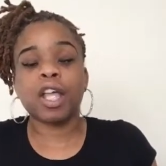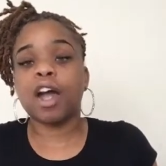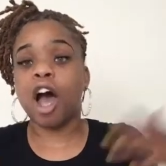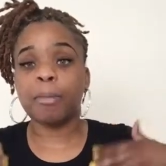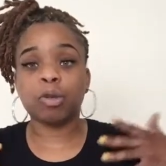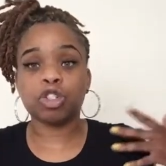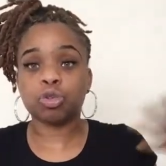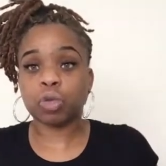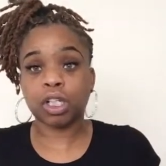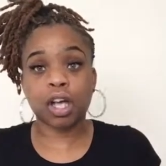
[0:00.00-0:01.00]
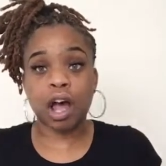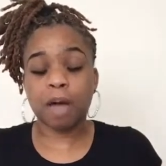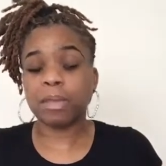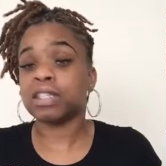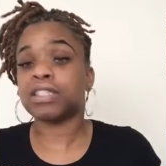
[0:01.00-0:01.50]
Call me what you want to
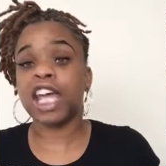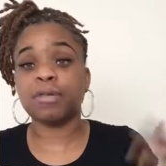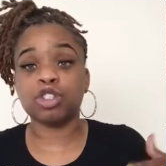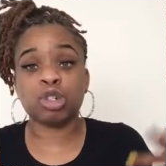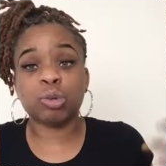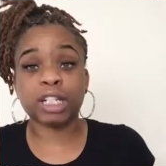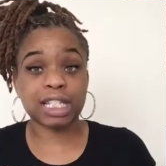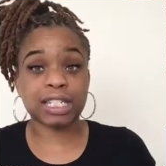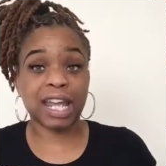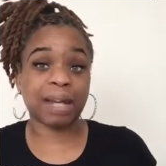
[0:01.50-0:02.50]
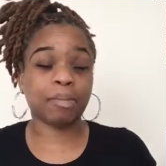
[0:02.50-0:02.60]
call me. Say what you want to say.